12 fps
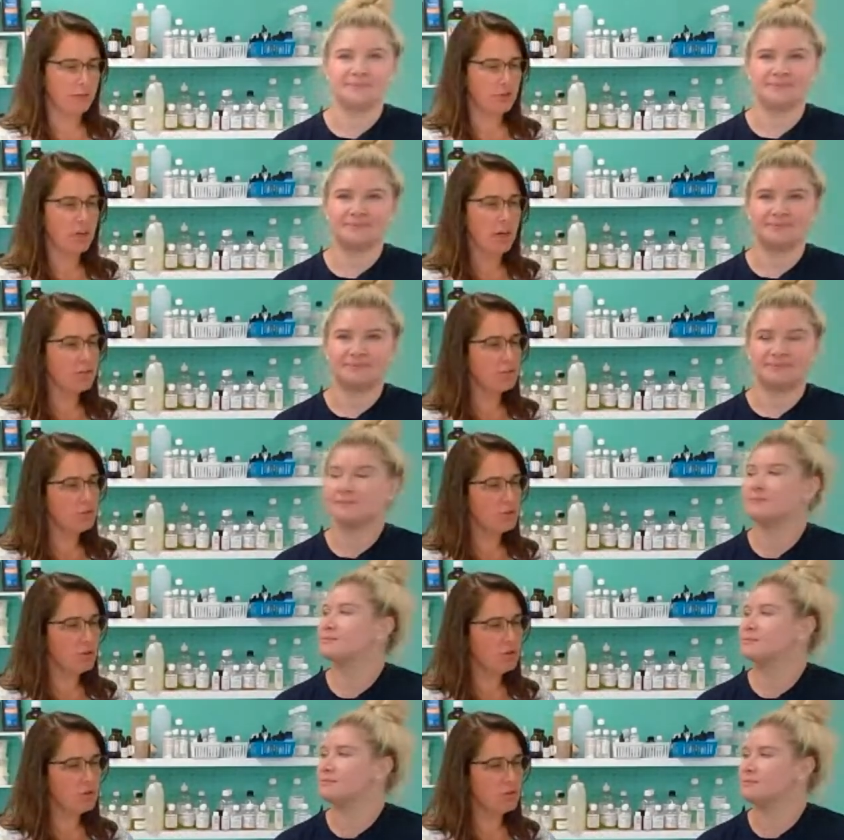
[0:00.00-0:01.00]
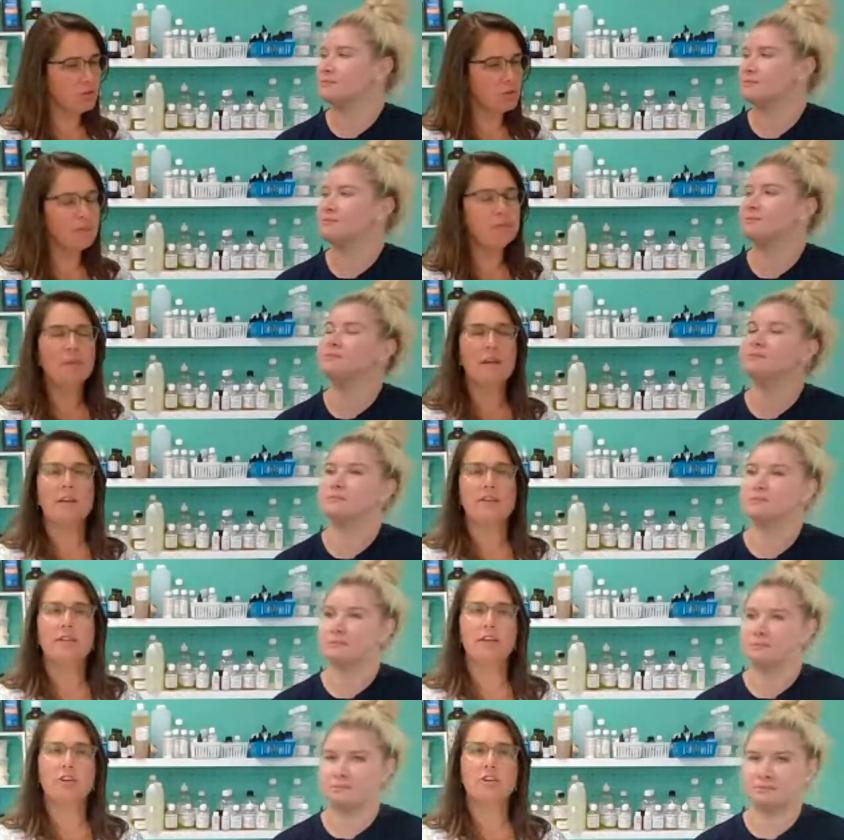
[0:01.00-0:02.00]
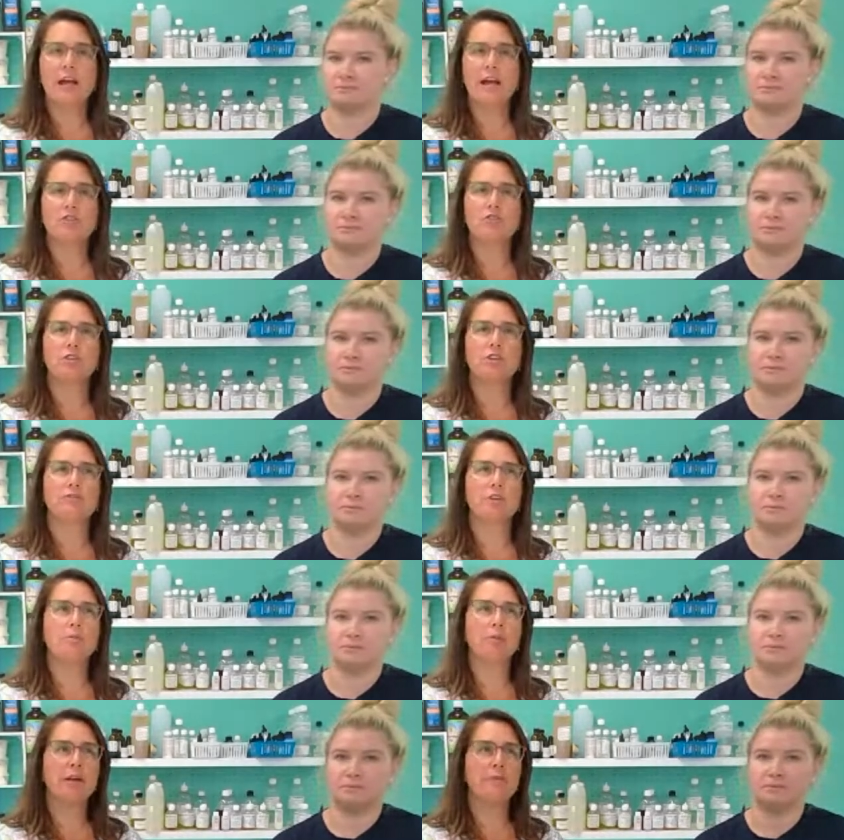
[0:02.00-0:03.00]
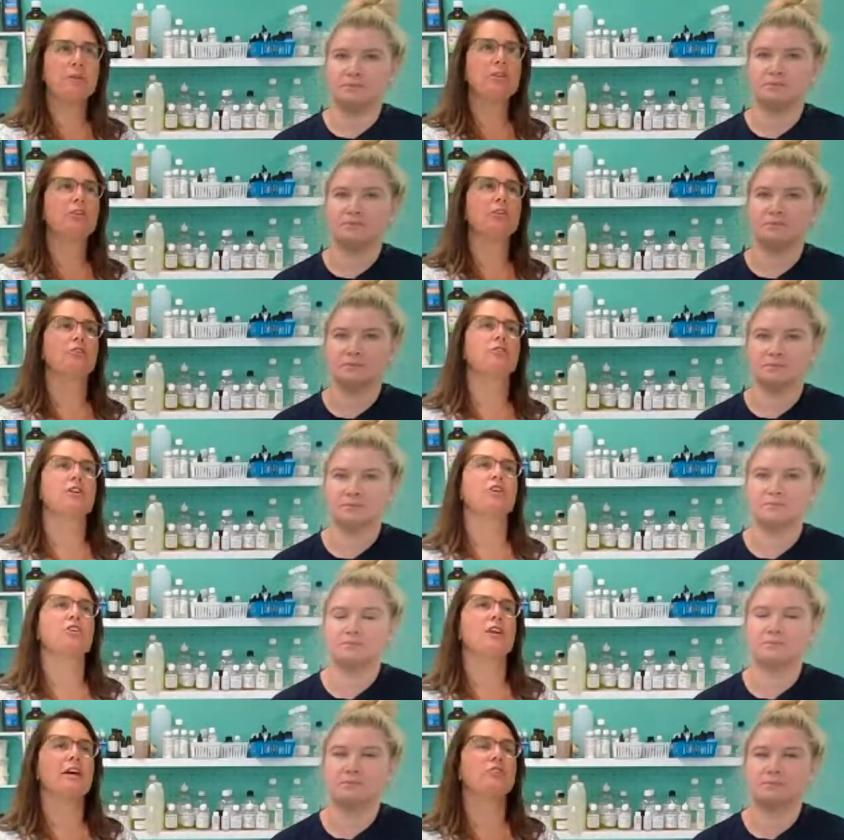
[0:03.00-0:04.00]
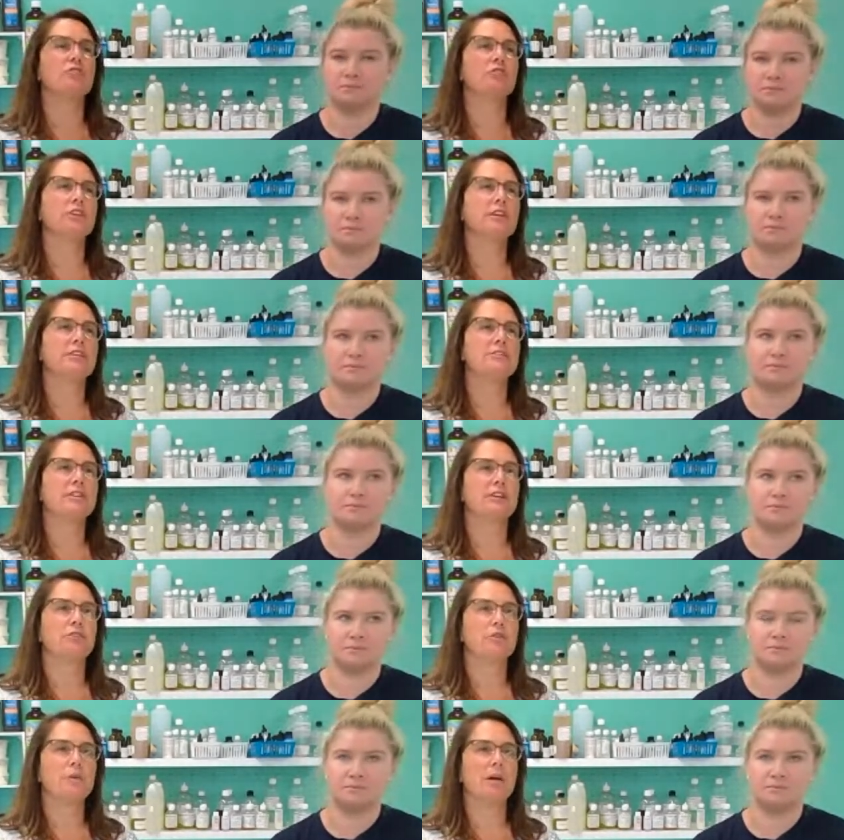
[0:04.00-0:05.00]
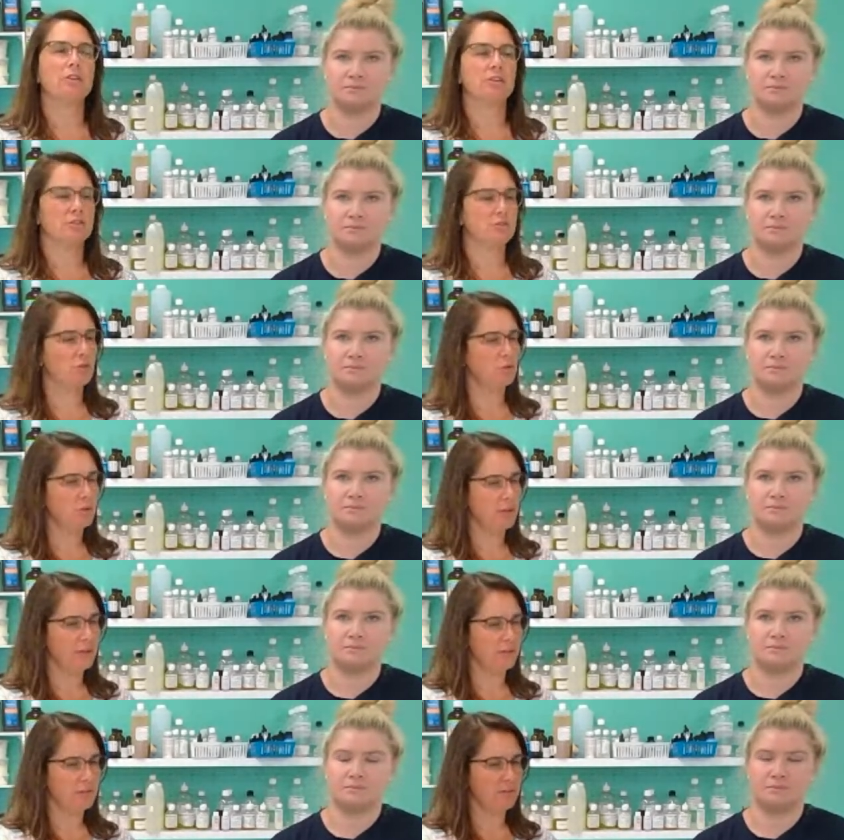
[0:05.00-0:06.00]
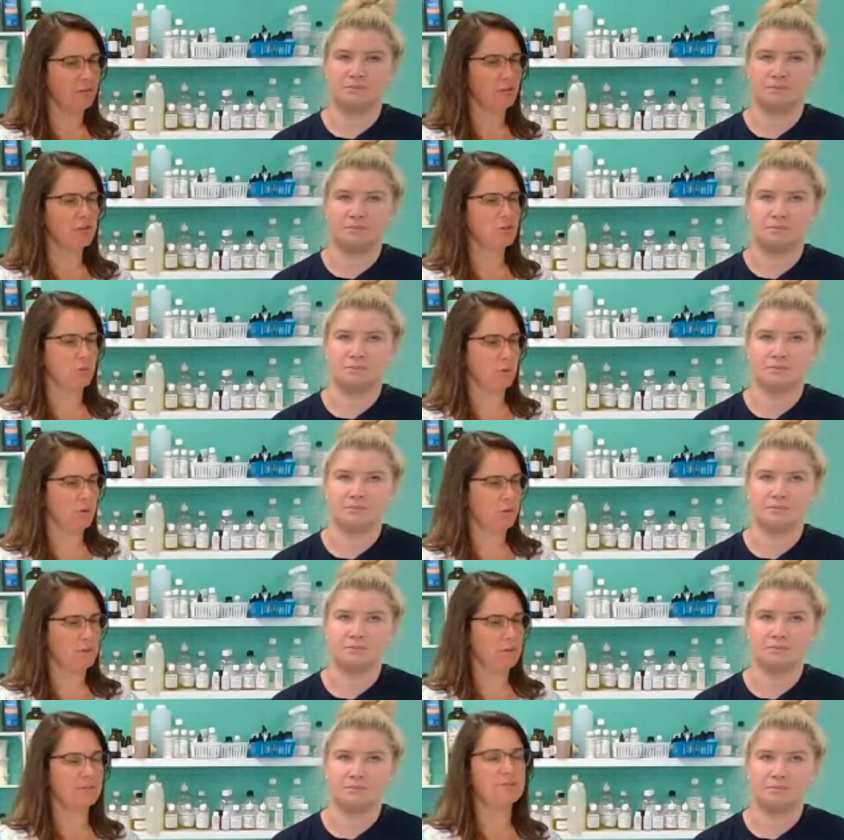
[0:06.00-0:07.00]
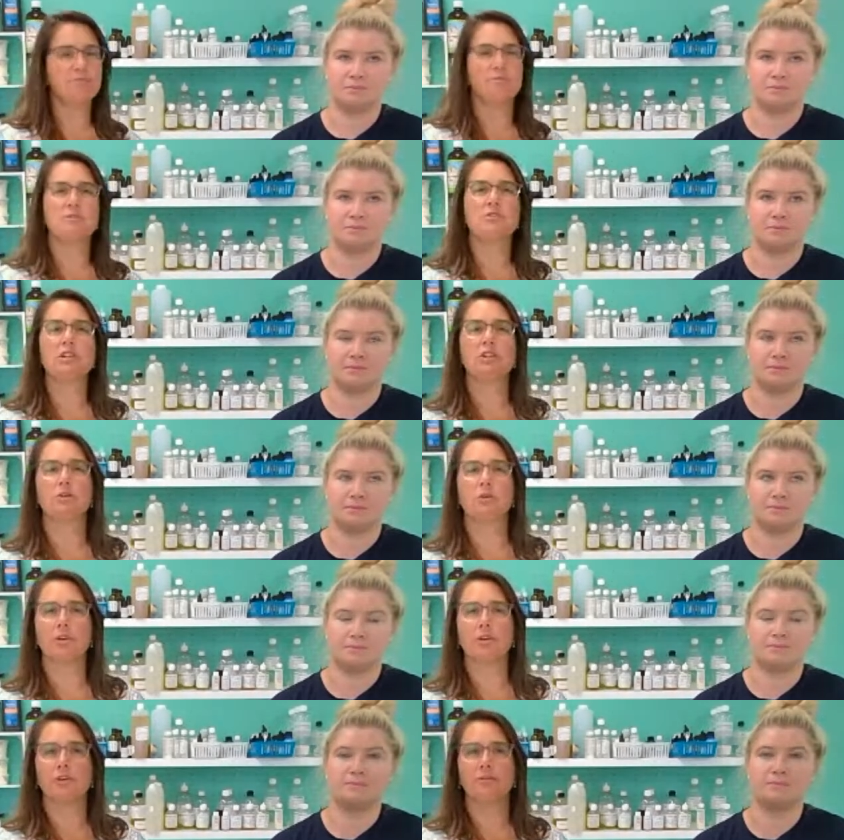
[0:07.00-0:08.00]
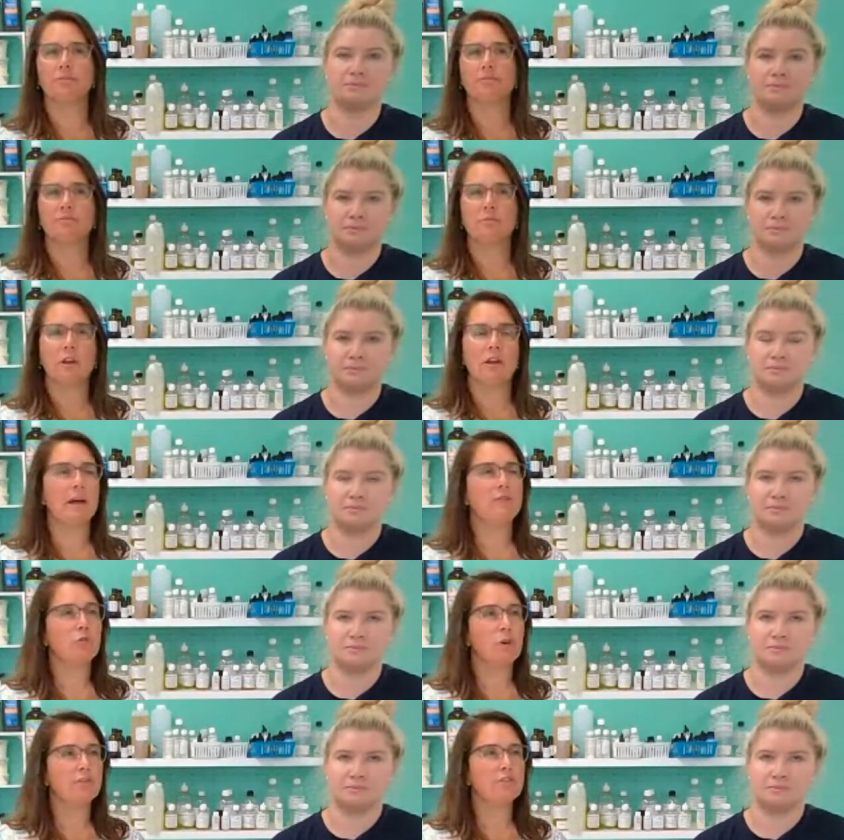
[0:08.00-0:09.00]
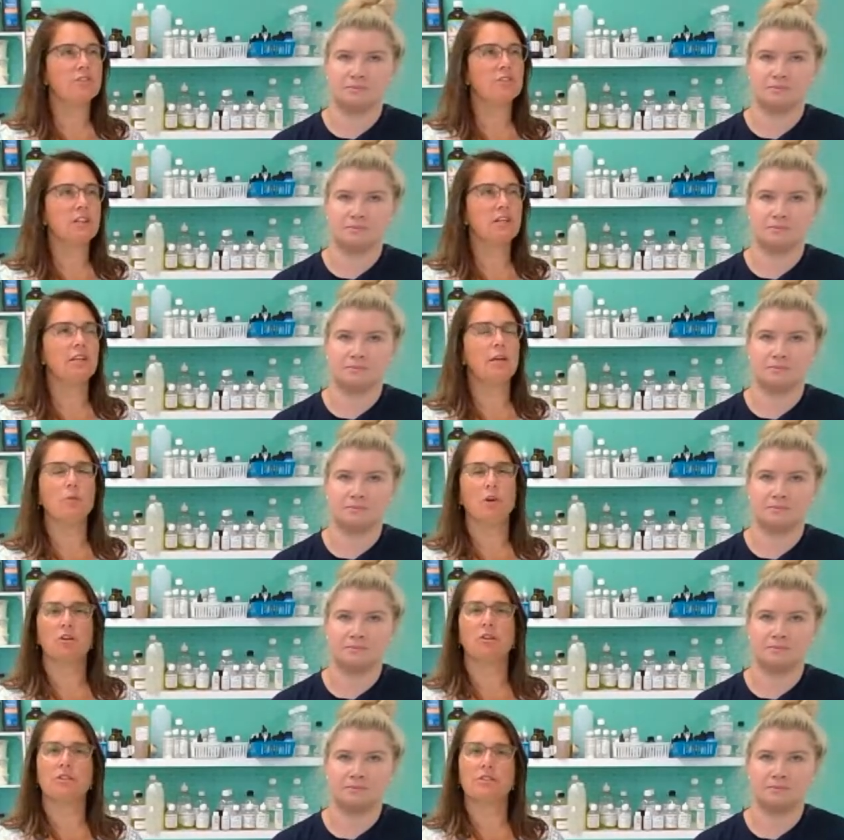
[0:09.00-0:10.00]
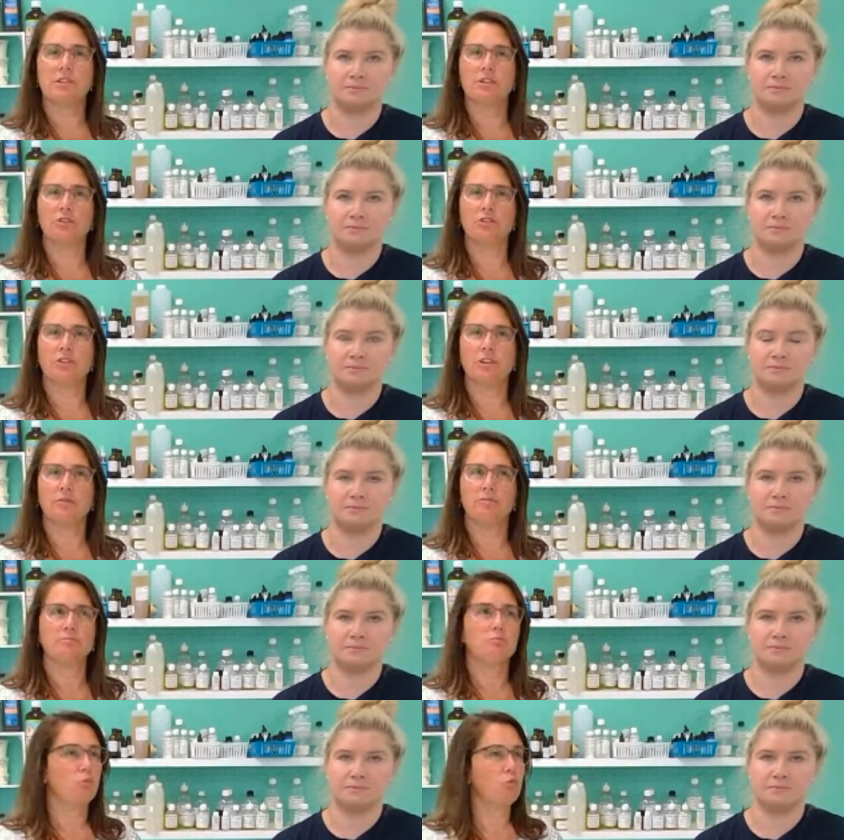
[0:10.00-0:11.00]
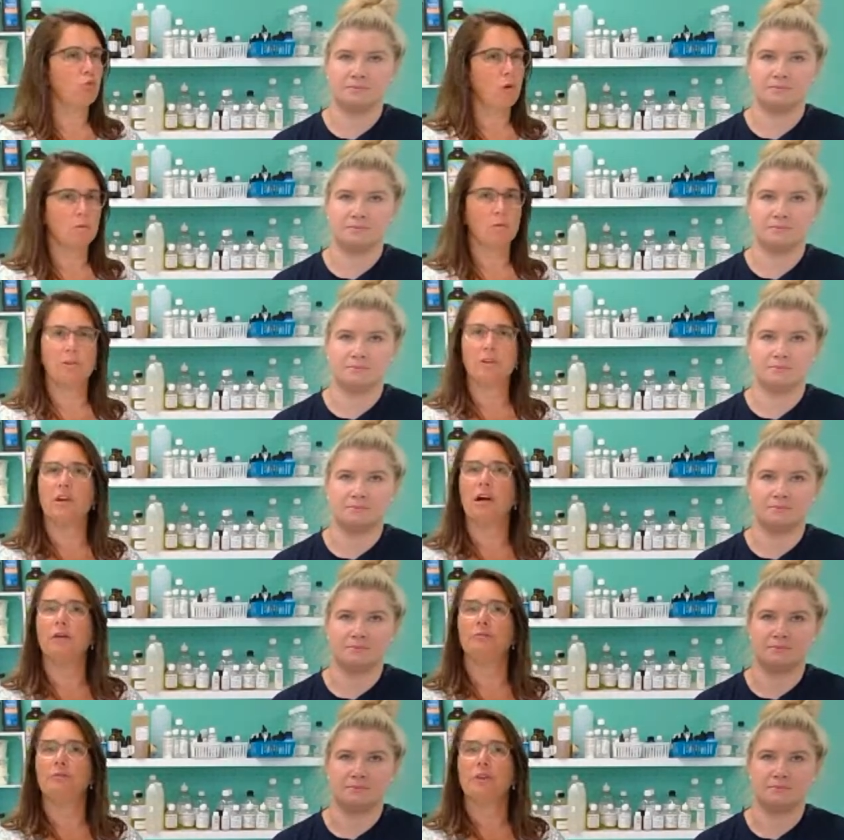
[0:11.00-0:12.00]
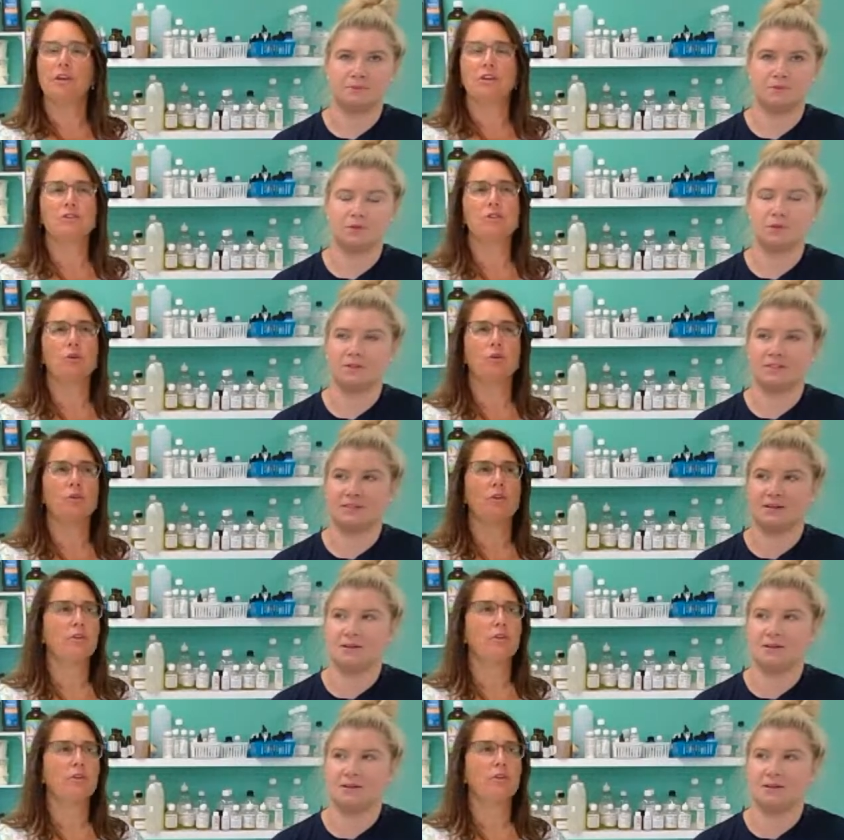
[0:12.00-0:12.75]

Speaker 1: actually hydrosols too that are naturally from plant materials that are naturally insect repellent. So like the first one, cedarwood. Have you ever seen a bug on a cedar tree? Probably not. so